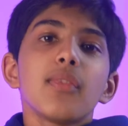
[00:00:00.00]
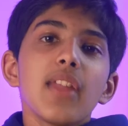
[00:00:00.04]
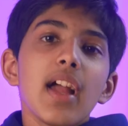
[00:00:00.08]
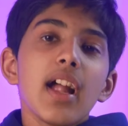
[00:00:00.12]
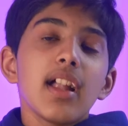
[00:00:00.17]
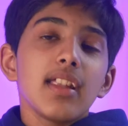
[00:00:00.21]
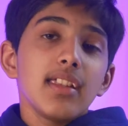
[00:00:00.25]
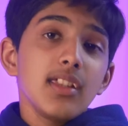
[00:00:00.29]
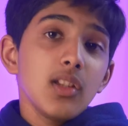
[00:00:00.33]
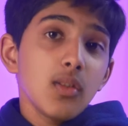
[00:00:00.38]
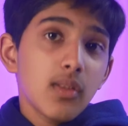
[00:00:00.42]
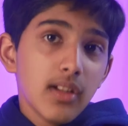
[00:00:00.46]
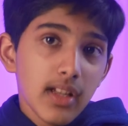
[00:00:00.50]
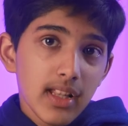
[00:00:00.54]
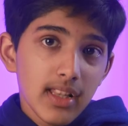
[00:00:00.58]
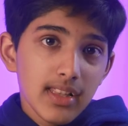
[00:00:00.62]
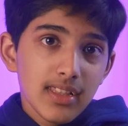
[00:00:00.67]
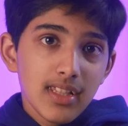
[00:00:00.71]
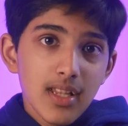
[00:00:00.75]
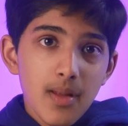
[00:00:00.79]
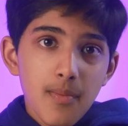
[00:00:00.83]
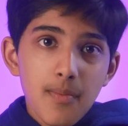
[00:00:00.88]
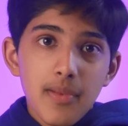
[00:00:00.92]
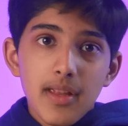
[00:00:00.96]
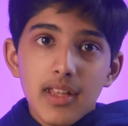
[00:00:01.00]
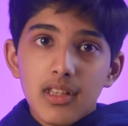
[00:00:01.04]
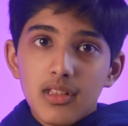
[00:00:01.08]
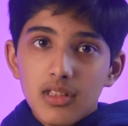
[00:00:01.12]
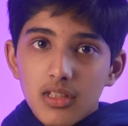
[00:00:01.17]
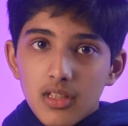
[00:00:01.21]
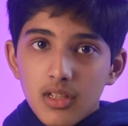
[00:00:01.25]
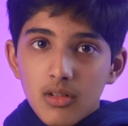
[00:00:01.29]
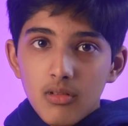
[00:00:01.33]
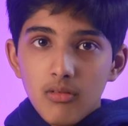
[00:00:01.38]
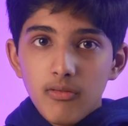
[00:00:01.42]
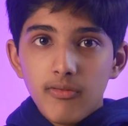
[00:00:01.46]
that you can dip
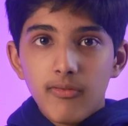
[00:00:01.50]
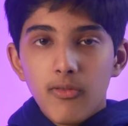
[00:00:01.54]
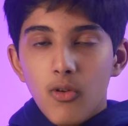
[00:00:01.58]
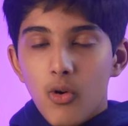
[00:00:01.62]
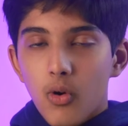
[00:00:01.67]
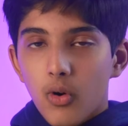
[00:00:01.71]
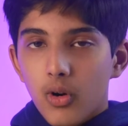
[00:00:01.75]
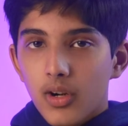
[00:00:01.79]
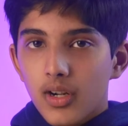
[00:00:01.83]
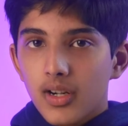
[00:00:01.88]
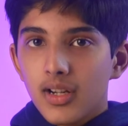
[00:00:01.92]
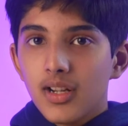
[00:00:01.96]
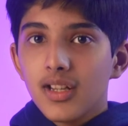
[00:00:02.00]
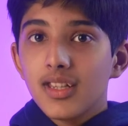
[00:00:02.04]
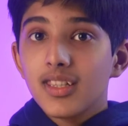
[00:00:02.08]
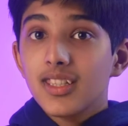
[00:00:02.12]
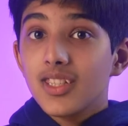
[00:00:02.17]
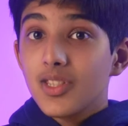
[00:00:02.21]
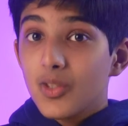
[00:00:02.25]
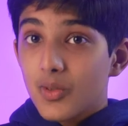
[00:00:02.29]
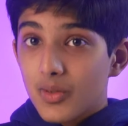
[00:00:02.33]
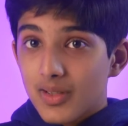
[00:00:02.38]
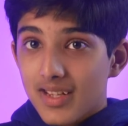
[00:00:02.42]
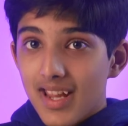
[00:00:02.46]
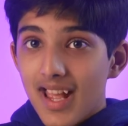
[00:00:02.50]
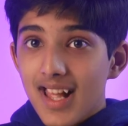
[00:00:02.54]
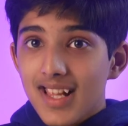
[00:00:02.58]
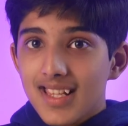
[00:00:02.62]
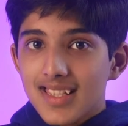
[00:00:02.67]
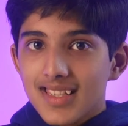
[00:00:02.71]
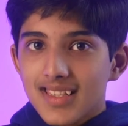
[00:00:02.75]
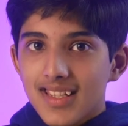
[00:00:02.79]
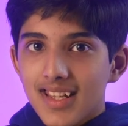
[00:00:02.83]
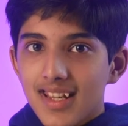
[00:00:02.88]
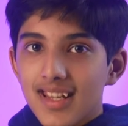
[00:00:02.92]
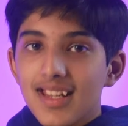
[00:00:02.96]
into for, you
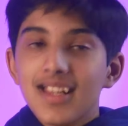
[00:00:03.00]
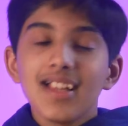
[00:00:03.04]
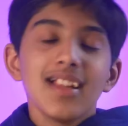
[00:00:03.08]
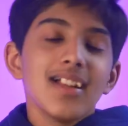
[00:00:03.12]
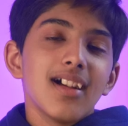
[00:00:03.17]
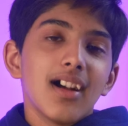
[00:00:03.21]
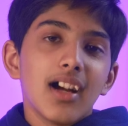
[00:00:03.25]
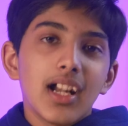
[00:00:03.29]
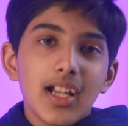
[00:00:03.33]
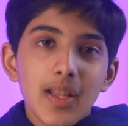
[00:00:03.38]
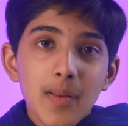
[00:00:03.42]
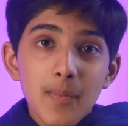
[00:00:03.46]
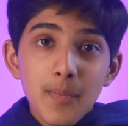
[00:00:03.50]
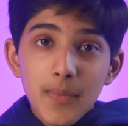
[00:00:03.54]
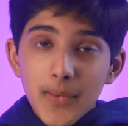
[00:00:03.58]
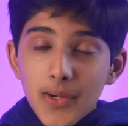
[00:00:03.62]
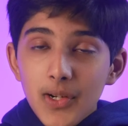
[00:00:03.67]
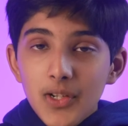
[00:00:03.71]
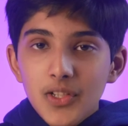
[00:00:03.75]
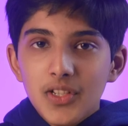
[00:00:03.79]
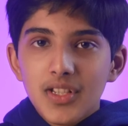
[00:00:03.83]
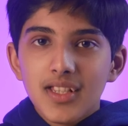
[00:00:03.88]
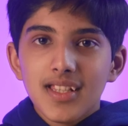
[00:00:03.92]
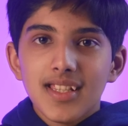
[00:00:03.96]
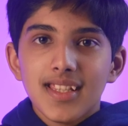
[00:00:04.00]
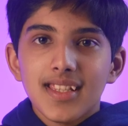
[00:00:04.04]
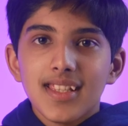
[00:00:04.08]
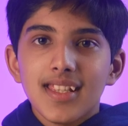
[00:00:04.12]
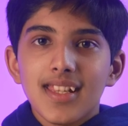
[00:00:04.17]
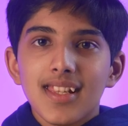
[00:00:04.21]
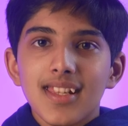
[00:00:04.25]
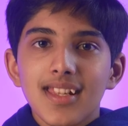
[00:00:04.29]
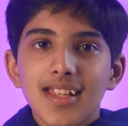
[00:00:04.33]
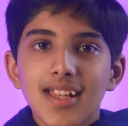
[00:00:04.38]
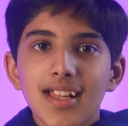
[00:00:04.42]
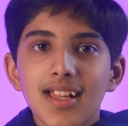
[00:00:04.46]
guessed it, an
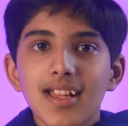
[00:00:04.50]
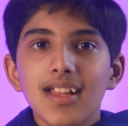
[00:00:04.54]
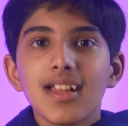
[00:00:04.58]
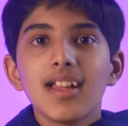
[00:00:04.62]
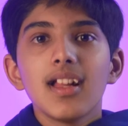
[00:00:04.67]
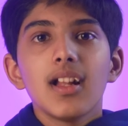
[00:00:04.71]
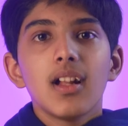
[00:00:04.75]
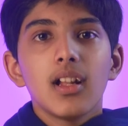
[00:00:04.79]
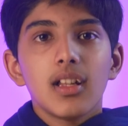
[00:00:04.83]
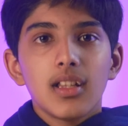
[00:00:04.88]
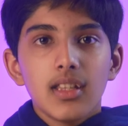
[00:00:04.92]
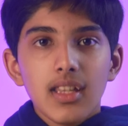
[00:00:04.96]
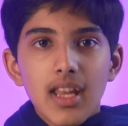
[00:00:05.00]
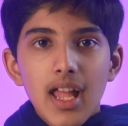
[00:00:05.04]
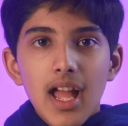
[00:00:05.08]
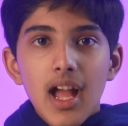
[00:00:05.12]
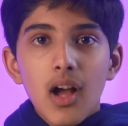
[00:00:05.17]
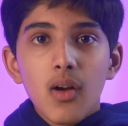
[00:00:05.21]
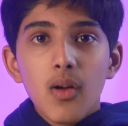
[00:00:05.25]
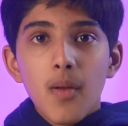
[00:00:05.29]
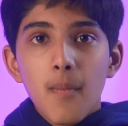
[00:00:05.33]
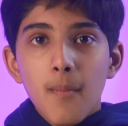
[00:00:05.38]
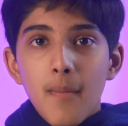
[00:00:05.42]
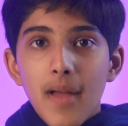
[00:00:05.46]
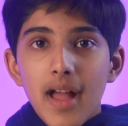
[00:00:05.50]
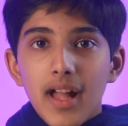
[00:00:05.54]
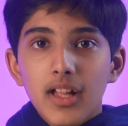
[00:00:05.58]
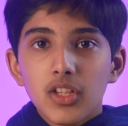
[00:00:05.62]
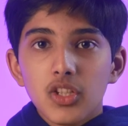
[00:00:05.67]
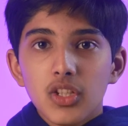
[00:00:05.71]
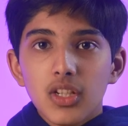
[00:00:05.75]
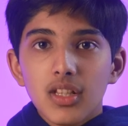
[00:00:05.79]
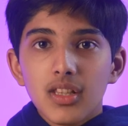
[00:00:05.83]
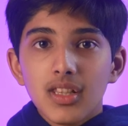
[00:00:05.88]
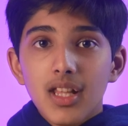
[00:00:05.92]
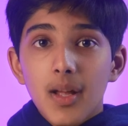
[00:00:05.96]
emergency. Now
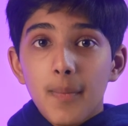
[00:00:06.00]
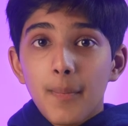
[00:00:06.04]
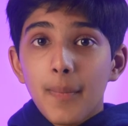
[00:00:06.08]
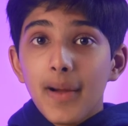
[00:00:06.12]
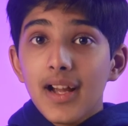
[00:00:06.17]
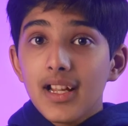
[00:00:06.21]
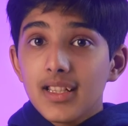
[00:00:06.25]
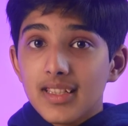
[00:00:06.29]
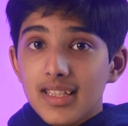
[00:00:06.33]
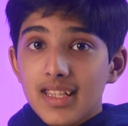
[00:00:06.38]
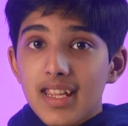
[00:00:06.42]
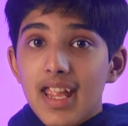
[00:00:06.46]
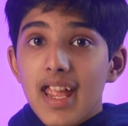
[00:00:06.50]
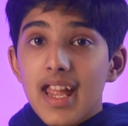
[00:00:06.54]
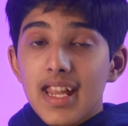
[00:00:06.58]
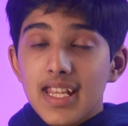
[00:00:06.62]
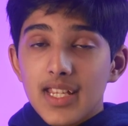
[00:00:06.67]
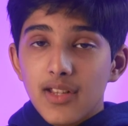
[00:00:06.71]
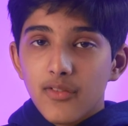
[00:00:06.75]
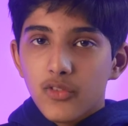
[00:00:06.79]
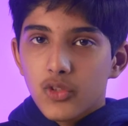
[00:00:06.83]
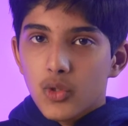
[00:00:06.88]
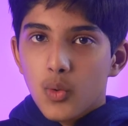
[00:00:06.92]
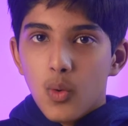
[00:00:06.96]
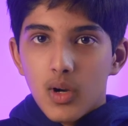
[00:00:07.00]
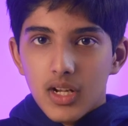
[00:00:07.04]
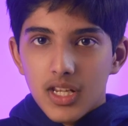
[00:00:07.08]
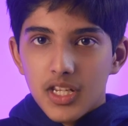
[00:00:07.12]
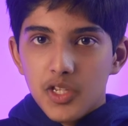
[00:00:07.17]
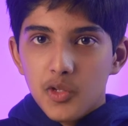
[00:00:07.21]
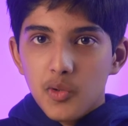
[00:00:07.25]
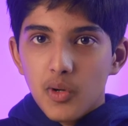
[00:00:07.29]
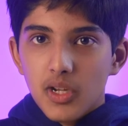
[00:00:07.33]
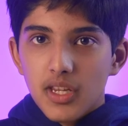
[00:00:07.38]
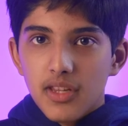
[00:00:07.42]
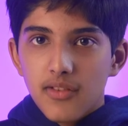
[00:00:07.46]
imagine that by the end of
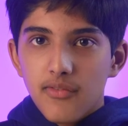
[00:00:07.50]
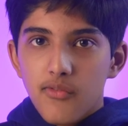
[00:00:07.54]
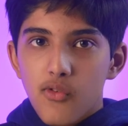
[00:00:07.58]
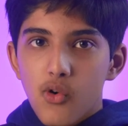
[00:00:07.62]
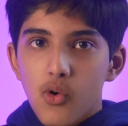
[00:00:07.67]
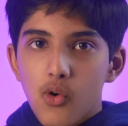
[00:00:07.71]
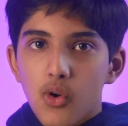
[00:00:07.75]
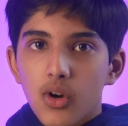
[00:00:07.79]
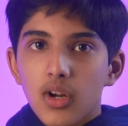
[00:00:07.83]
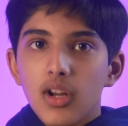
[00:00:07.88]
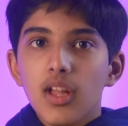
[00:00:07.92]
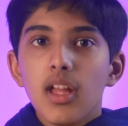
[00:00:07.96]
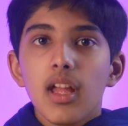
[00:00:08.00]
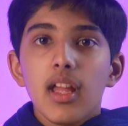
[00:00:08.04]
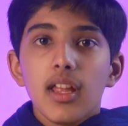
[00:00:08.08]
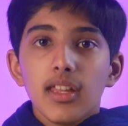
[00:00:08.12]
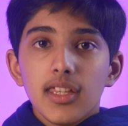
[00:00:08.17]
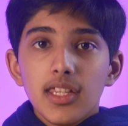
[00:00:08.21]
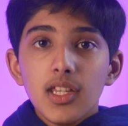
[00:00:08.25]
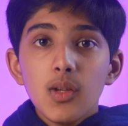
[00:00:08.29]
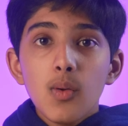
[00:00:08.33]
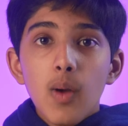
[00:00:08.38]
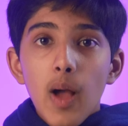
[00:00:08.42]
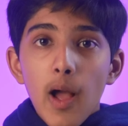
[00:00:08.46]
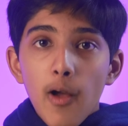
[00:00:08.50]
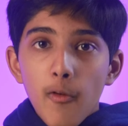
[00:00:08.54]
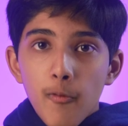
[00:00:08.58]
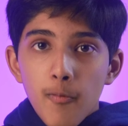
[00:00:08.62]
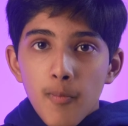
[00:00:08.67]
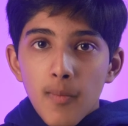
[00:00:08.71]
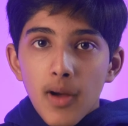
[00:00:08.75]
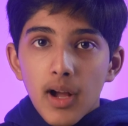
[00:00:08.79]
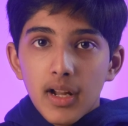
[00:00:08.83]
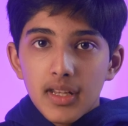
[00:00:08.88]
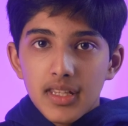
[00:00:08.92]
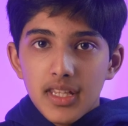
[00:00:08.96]
2024, you
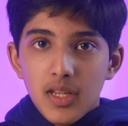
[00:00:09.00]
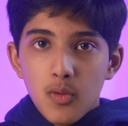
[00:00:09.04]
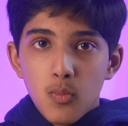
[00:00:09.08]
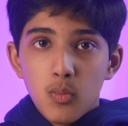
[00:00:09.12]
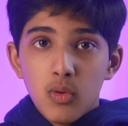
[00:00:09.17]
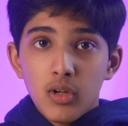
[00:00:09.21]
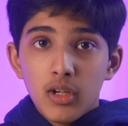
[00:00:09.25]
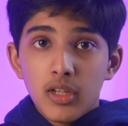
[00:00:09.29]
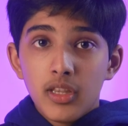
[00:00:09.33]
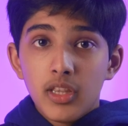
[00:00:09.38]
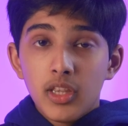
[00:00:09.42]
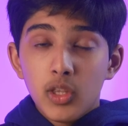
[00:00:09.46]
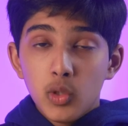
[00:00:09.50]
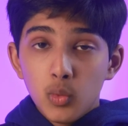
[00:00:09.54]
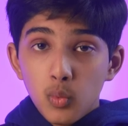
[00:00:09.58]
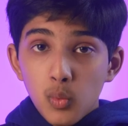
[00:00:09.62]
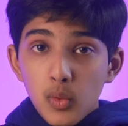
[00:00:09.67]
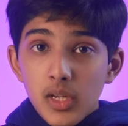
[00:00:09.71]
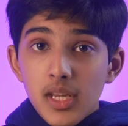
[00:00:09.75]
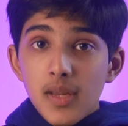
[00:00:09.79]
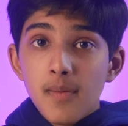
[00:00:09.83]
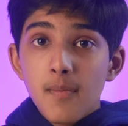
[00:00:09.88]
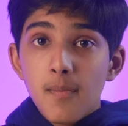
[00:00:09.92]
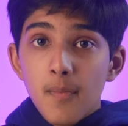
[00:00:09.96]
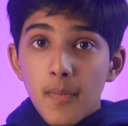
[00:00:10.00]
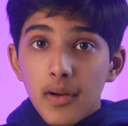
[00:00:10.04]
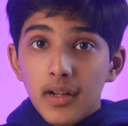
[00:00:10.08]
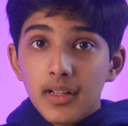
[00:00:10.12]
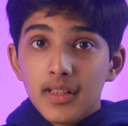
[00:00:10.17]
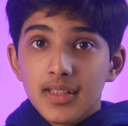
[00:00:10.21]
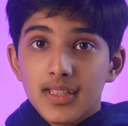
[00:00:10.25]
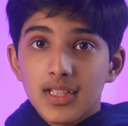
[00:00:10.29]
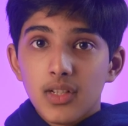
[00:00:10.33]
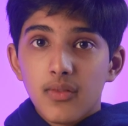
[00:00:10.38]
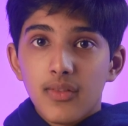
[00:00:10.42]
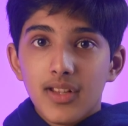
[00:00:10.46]
have money worth 3
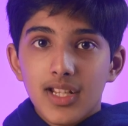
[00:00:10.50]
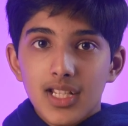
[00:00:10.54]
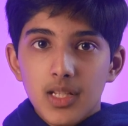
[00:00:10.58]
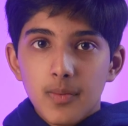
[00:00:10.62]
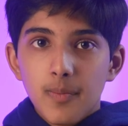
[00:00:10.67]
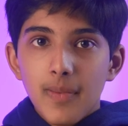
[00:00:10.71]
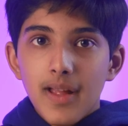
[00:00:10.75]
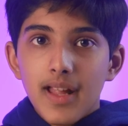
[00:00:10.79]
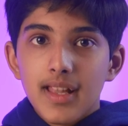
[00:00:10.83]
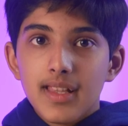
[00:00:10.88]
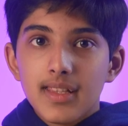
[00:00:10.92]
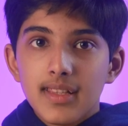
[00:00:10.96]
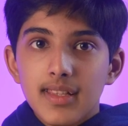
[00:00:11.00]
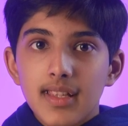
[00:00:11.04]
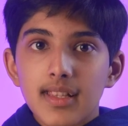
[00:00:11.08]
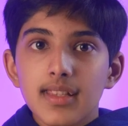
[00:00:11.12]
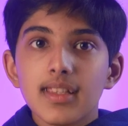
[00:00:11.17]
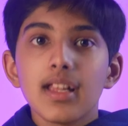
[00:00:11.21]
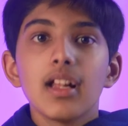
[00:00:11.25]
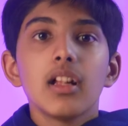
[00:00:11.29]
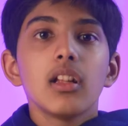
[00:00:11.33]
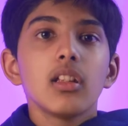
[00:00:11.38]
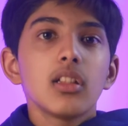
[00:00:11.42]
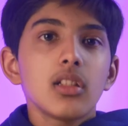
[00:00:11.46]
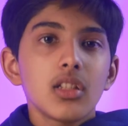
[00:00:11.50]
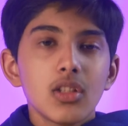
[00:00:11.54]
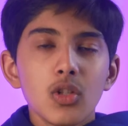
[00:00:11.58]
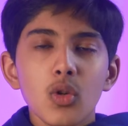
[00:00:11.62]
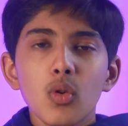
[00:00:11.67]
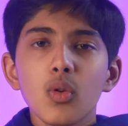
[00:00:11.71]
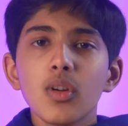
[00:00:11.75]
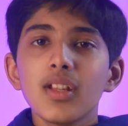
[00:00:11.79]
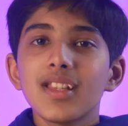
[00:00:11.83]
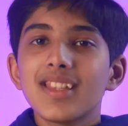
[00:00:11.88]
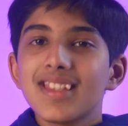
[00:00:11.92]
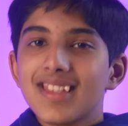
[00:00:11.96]
months of expenses
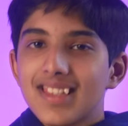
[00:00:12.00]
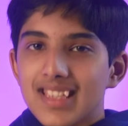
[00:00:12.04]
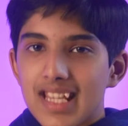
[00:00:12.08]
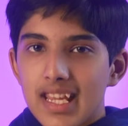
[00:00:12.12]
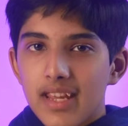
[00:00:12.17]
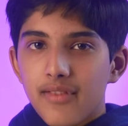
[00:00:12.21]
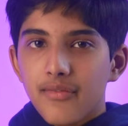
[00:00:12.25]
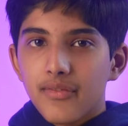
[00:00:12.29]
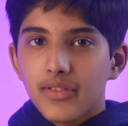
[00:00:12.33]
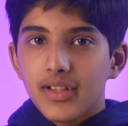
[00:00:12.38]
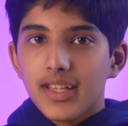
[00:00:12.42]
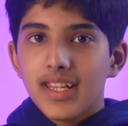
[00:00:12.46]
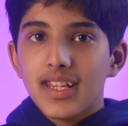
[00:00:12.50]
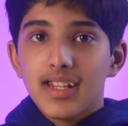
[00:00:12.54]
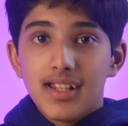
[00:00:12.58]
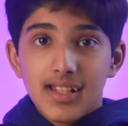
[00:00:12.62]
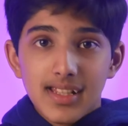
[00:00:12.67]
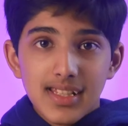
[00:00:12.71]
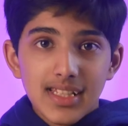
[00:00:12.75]
stored safely in a